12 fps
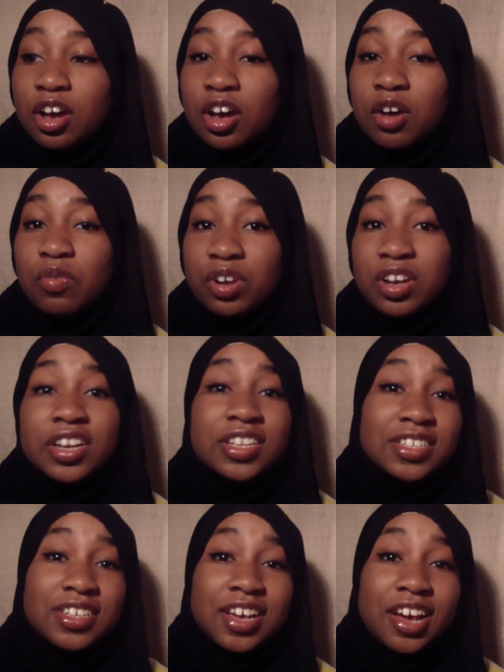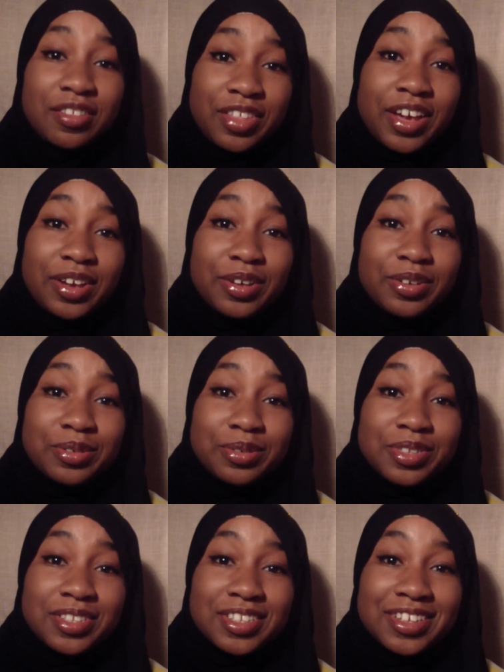we're gonna see how that
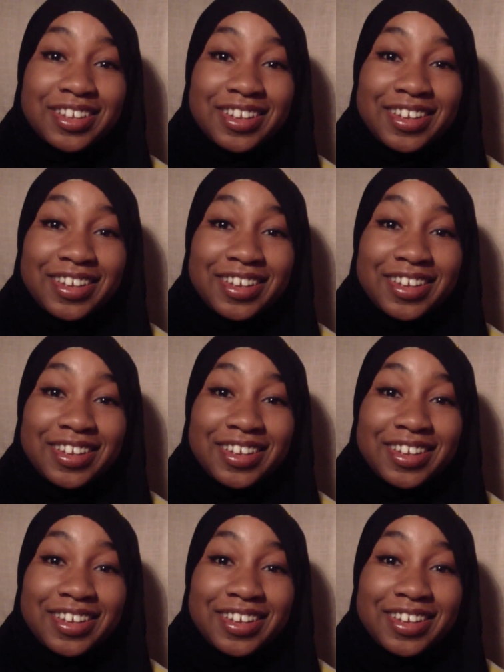goes.